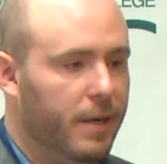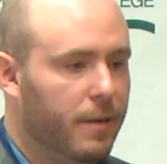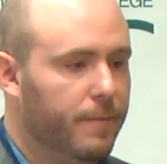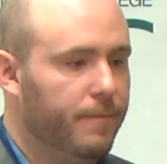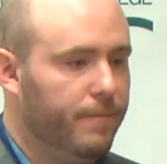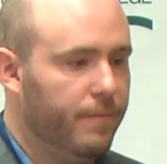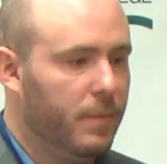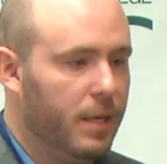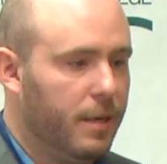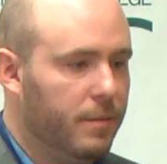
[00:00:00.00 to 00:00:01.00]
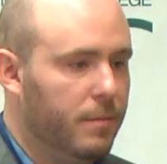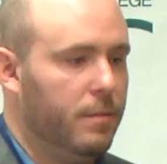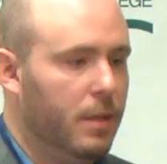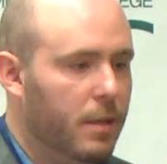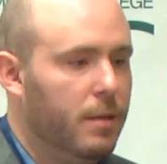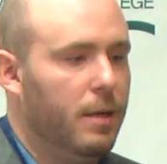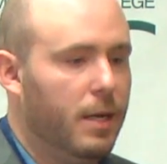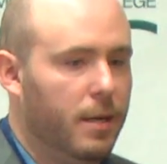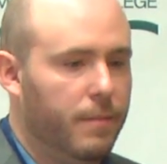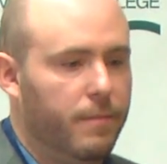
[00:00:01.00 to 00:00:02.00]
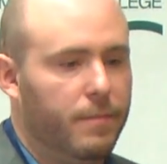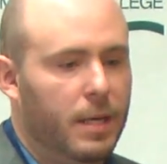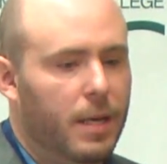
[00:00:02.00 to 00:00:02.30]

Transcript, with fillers: fear. Yeah. Um,